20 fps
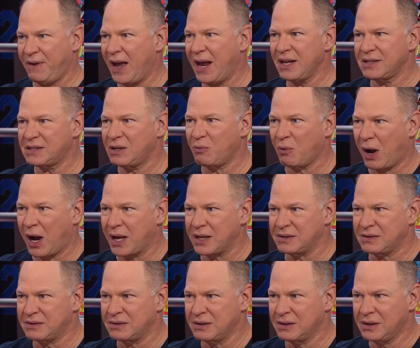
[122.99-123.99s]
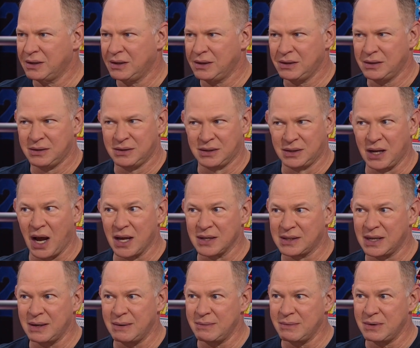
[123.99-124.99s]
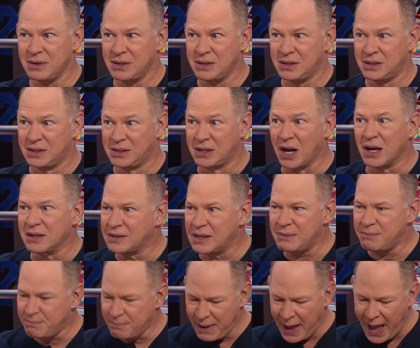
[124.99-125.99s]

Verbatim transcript: fantasy wise, it's been completely does it, irrelevant. Does it